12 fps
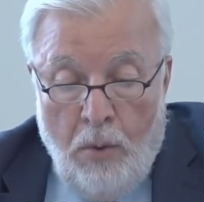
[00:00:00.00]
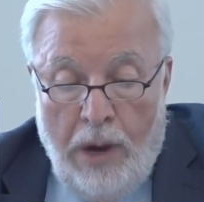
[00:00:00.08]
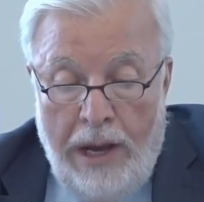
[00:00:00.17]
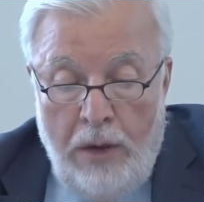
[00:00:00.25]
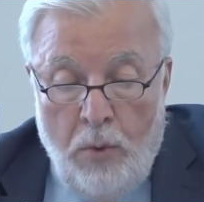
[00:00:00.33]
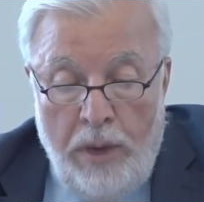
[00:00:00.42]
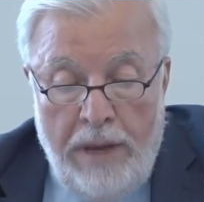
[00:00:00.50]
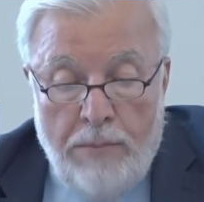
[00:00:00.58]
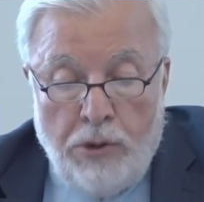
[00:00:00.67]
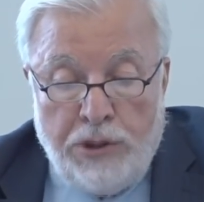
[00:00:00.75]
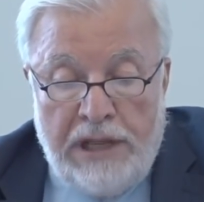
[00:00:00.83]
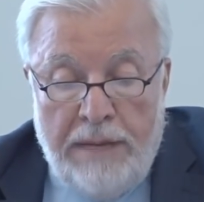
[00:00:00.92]
while we
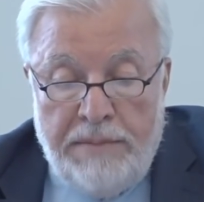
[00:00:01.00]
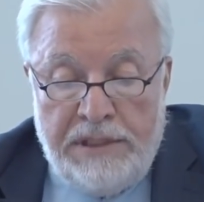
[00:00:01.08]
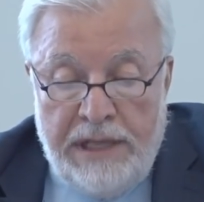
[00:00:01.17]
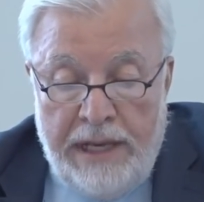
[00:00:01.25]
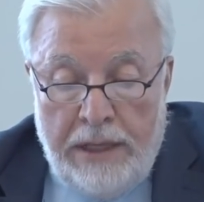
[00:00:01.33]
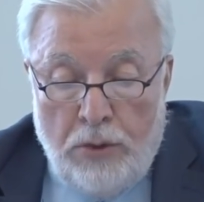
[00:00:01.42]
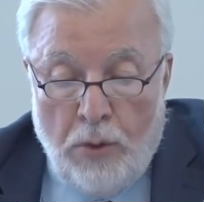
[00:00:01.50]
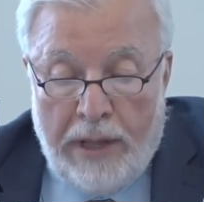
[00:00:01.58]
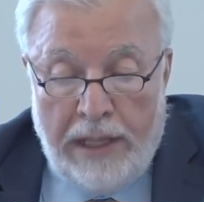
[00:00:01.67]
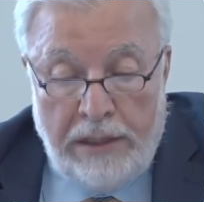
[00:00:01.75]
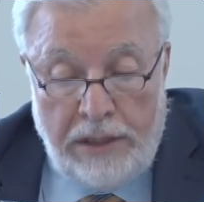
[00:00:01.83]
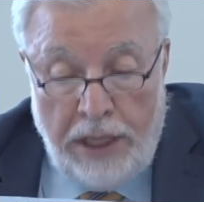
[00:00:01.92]
Muslims need to
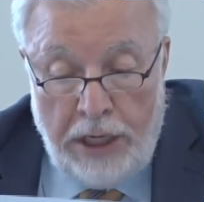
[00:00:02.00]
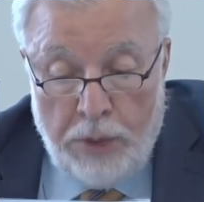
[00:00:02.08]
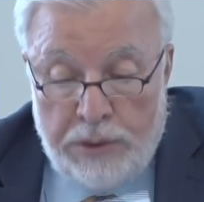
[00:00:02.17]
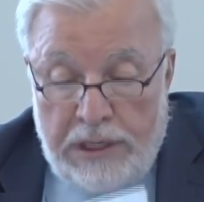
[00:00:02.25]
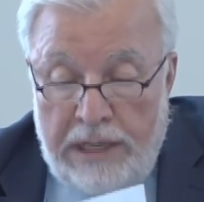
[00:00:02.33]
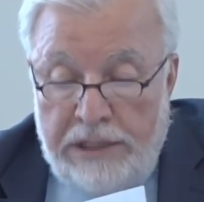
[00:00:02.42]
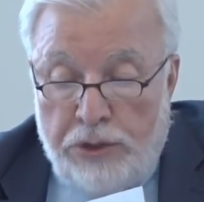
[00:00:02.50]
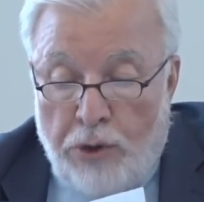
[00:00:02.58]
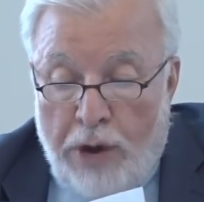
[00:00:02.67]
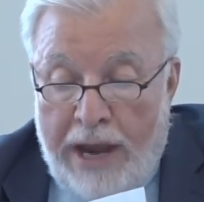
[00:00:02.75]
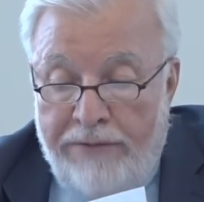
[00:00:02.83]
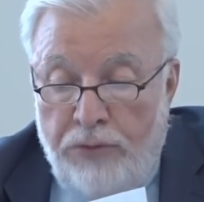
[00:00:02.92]
continuously
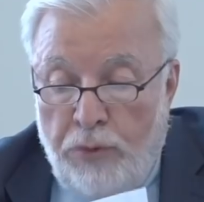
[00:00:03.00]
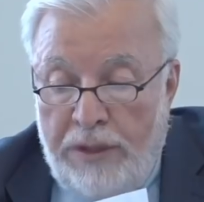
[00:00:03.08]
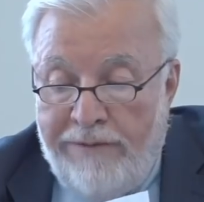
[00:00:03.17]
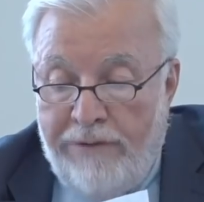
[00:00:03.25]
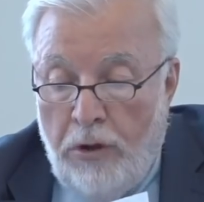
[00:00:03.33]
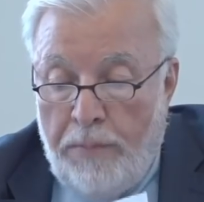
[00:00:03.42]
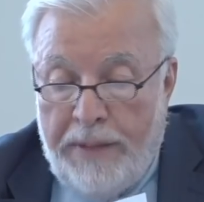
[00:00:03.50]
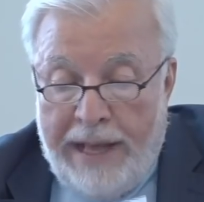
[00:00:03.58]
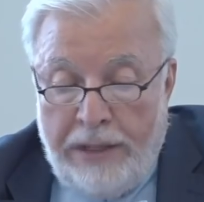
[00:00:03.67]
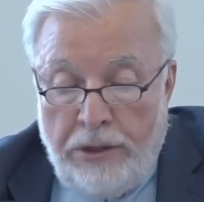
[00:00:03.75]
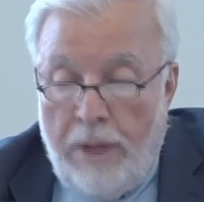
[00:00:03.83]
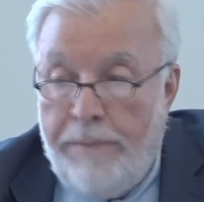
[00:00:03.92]
strive to develop
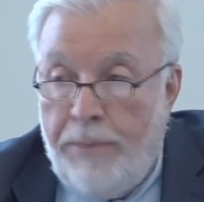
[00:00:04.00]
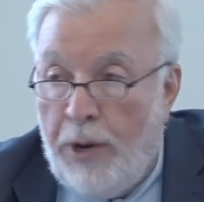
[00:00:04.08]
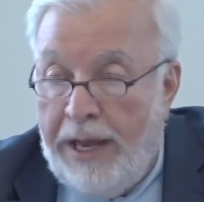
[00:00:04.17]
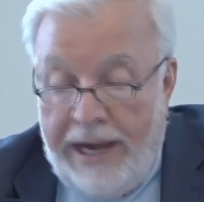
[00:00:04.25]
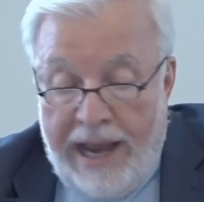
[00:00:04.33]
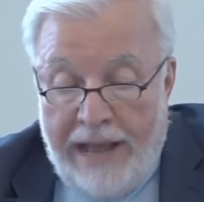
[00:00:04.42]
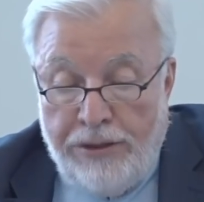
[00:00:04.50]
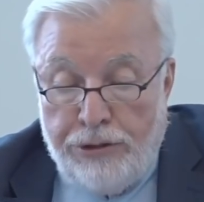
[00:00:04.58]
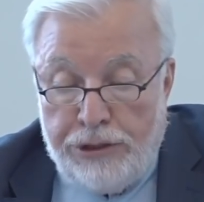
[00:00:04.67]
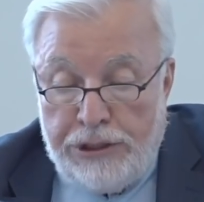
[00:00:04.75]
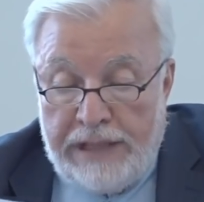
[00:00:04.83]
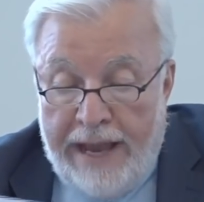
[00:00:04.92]
contemporary
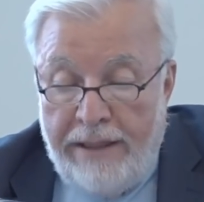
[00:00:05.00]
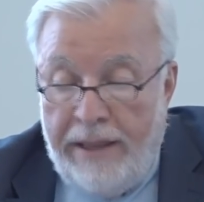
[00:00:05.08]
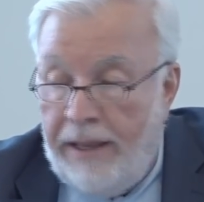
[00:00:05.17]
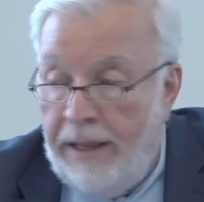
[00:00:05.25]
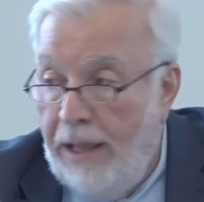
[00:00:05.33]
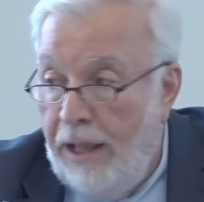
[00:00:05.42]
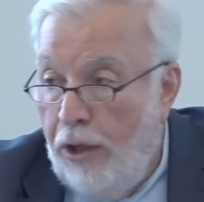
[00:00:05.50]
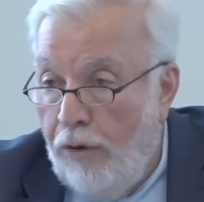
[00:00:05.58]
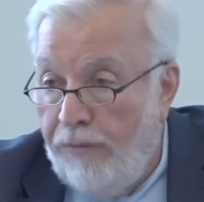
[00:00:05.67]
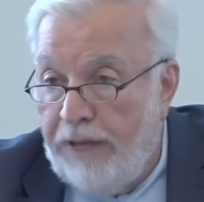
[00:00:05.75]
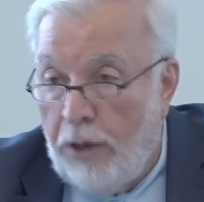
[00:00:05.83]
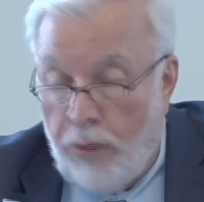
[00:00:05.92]
understanding
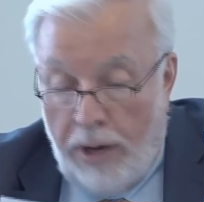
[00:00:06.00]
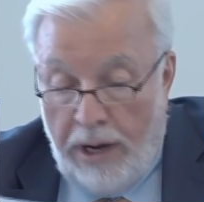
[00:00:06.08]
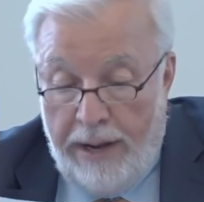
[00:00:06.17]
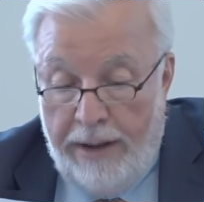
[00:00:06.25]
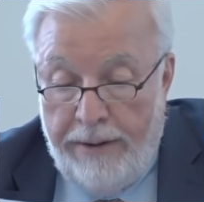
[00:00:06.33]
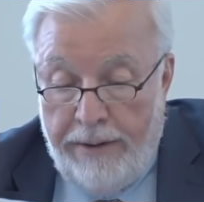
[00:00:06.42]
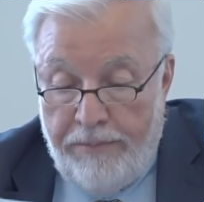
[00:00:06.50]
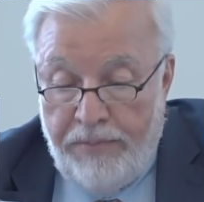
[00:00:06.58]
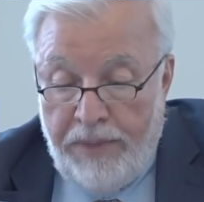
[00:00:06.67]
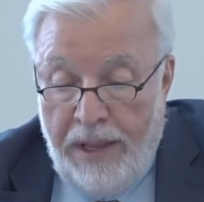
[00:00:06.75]
of the Quran